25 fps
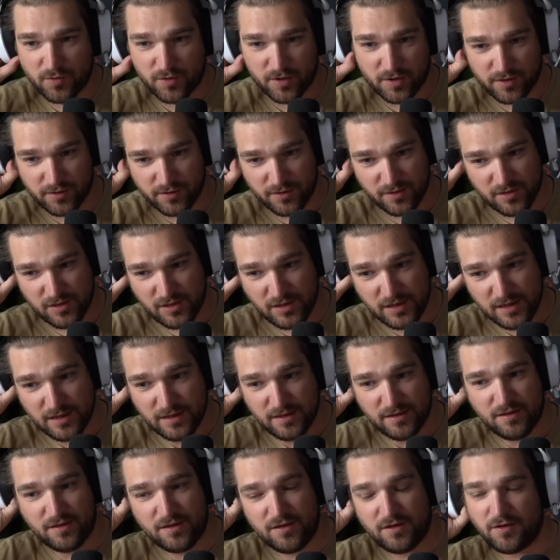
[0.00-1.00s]
where it was,
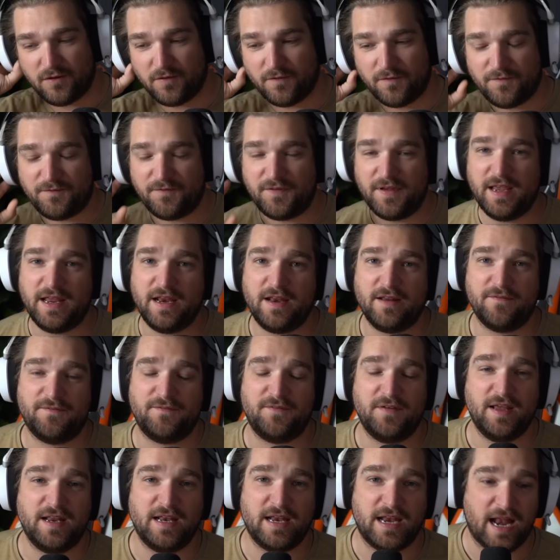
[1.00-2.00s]
you know,
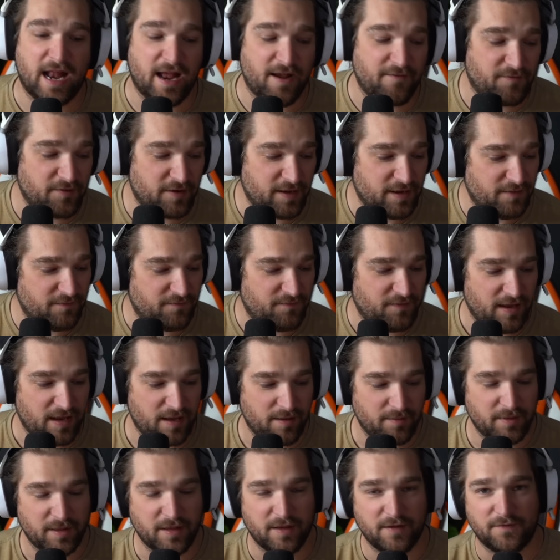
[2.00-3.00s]
feed an African
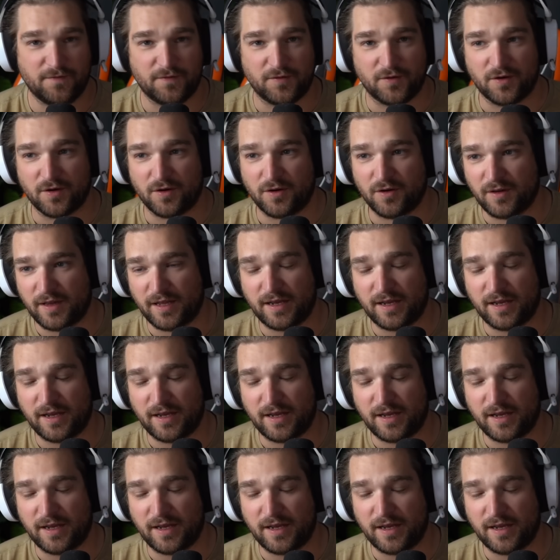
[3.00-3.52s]
family for